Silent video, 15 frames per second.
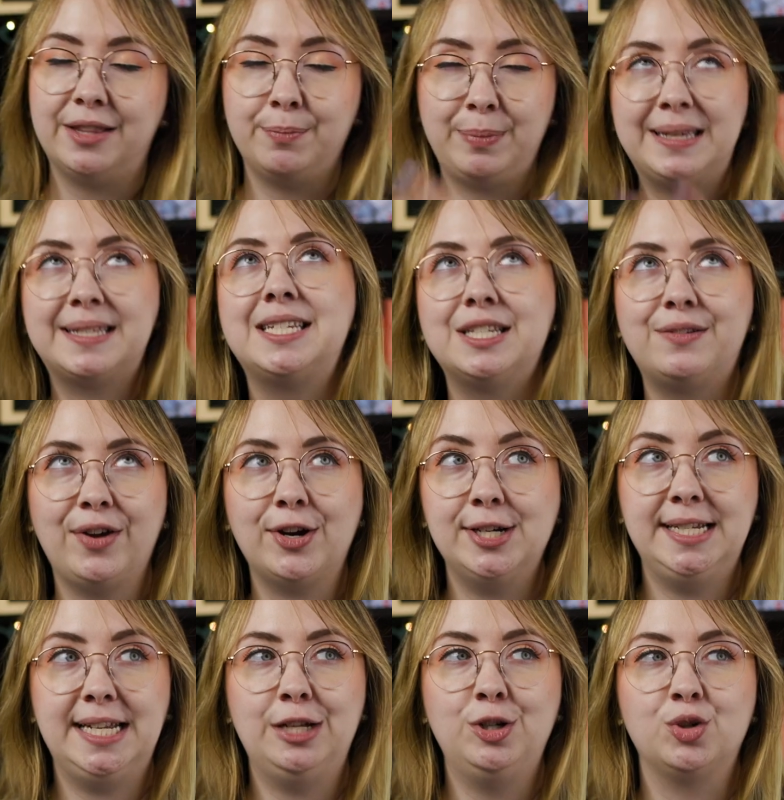The beast is
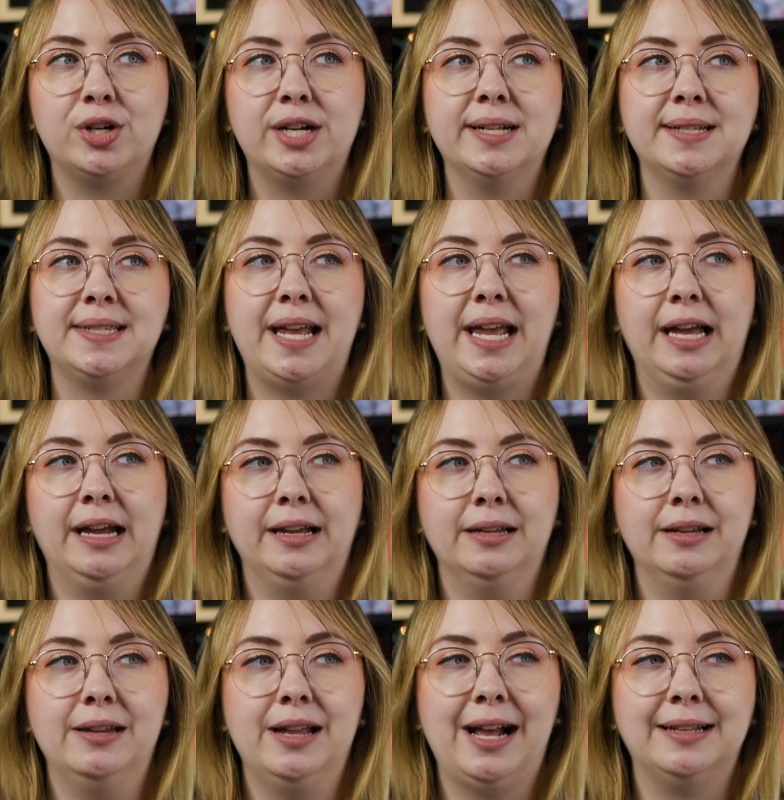very dangerous
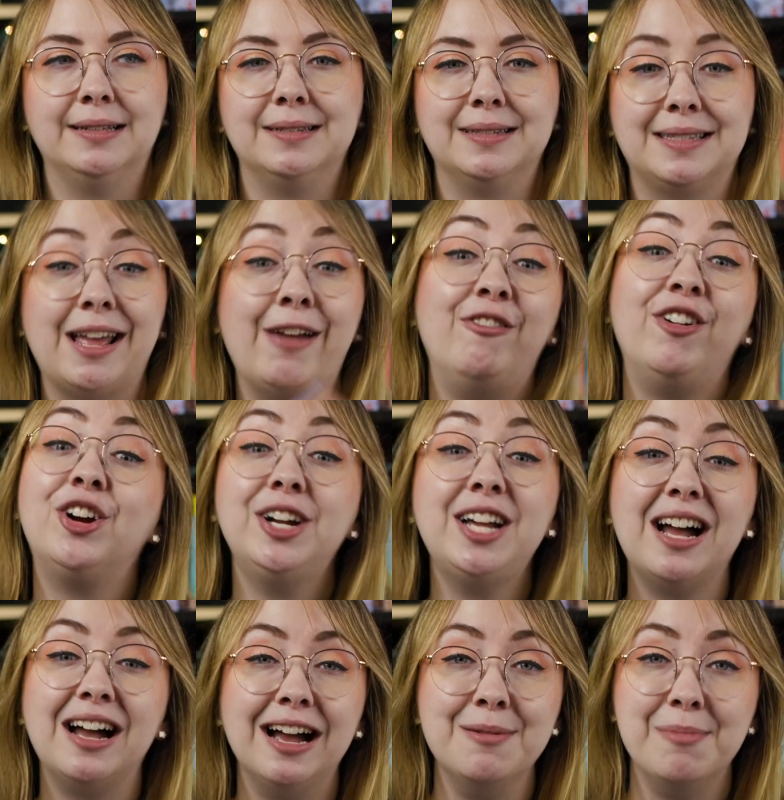and has a very
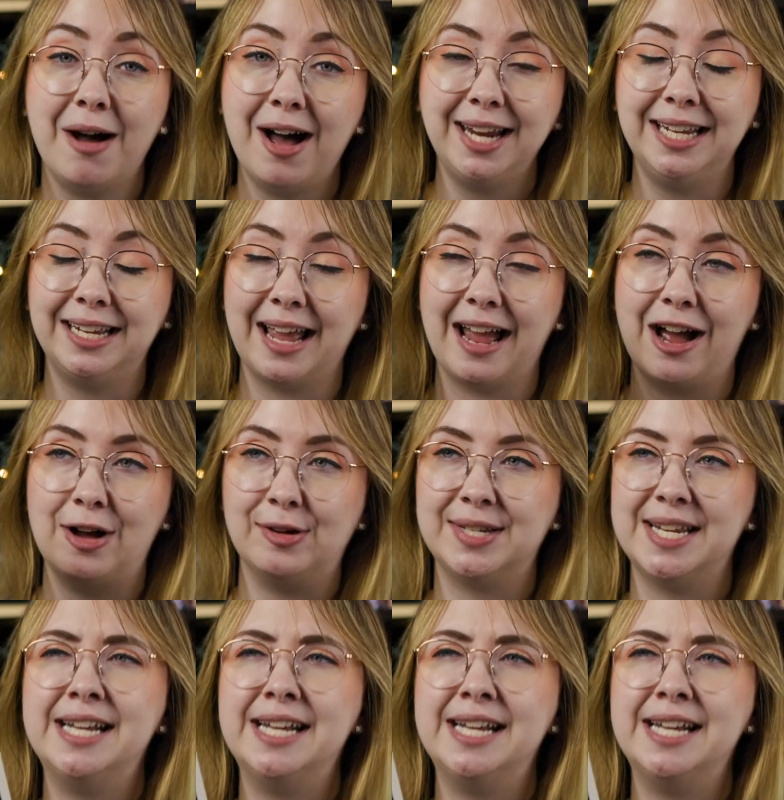high body count,